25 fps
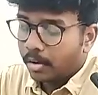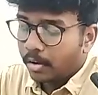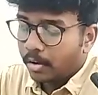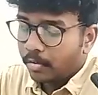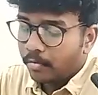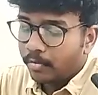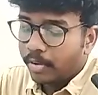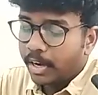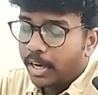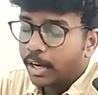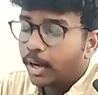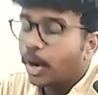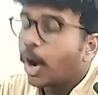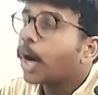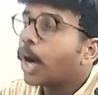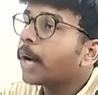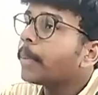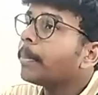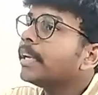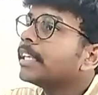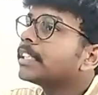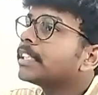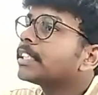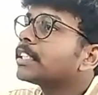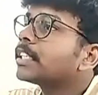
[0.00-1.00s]
will not
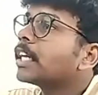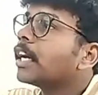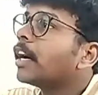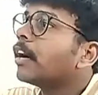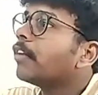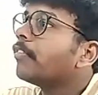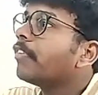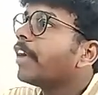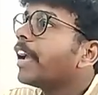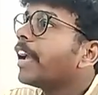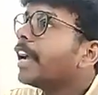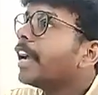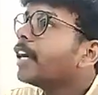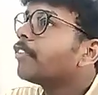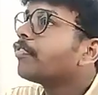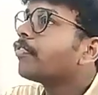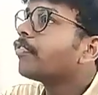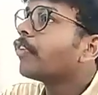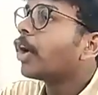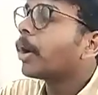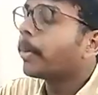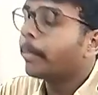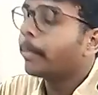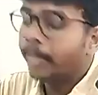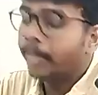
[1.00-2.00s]
be surveyed for
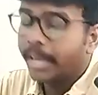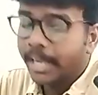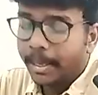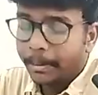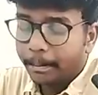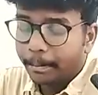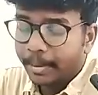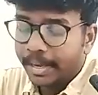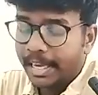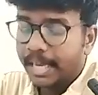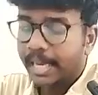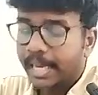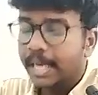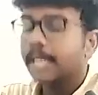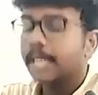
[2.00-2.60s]
BPL